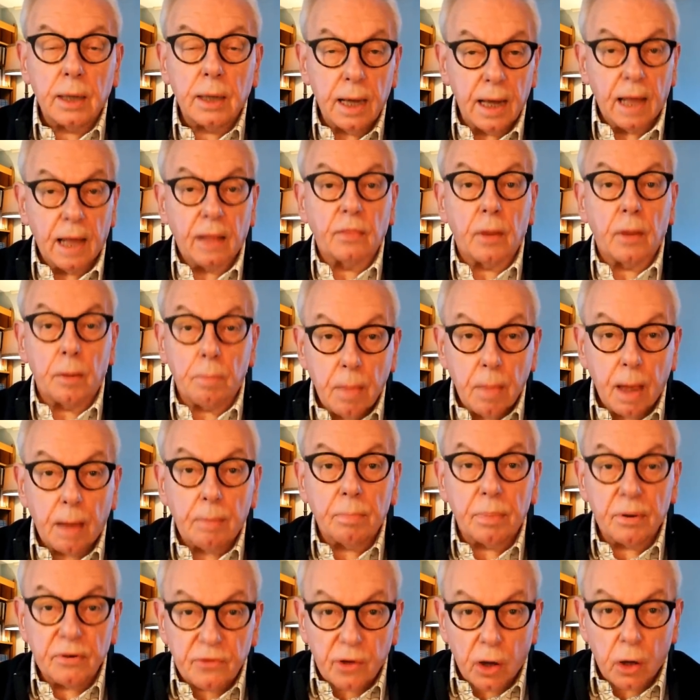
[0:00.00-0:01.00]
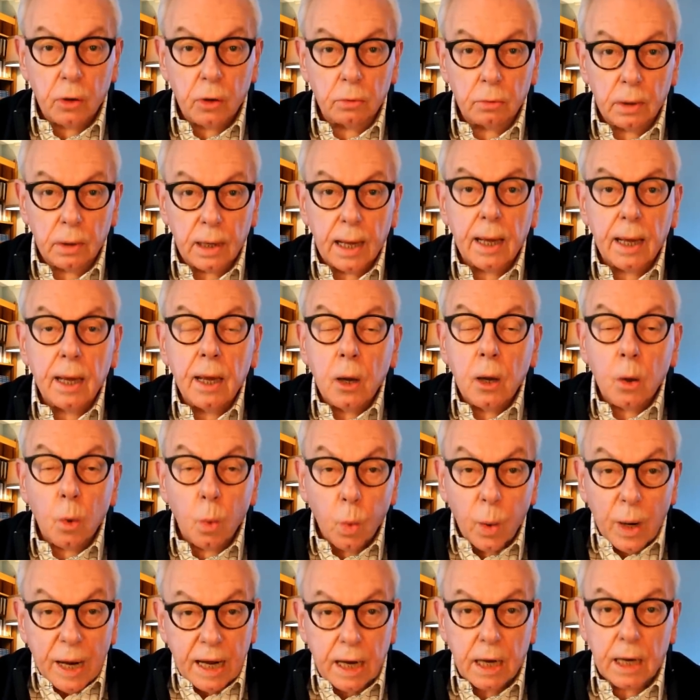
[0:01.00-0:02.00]
in the members-only
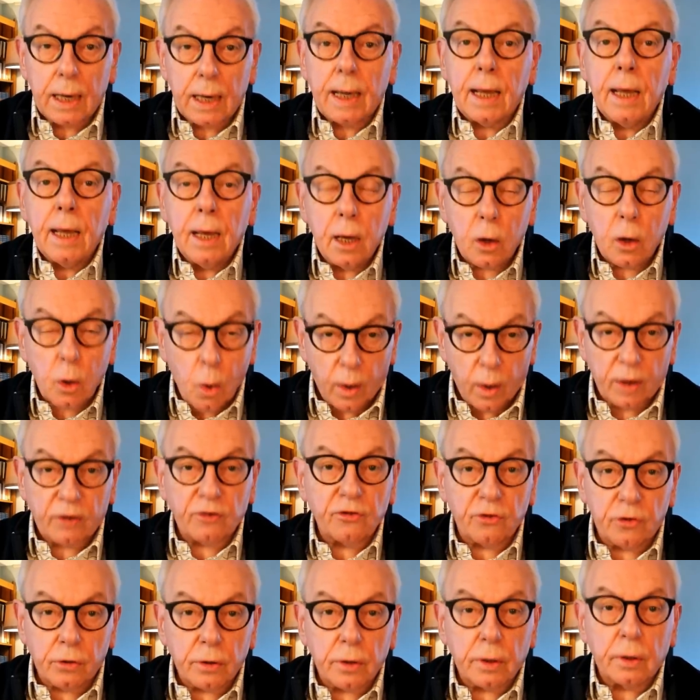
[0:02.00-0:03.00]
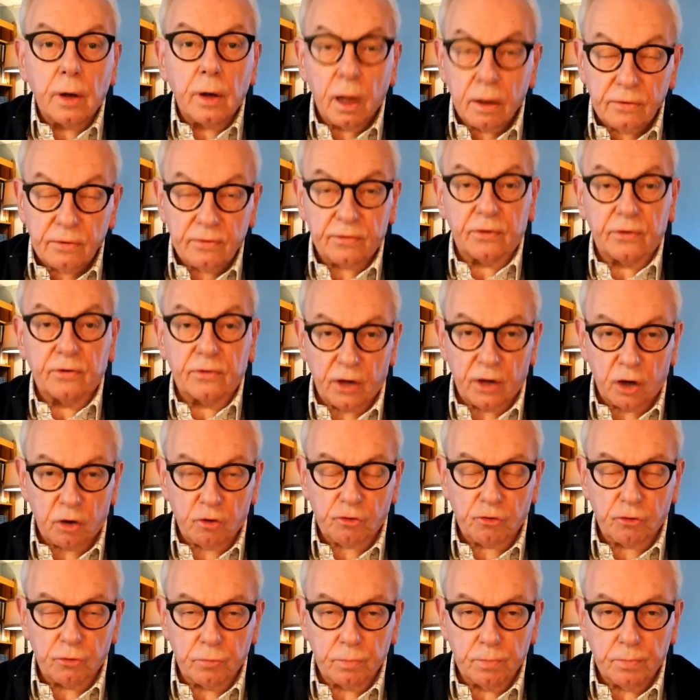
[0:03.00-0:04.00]
weekly question and answer
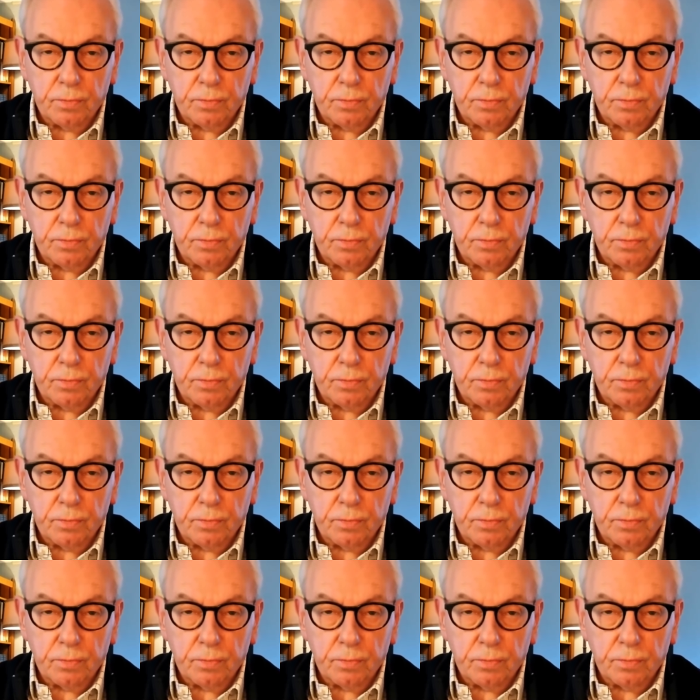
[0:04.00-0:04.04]
session,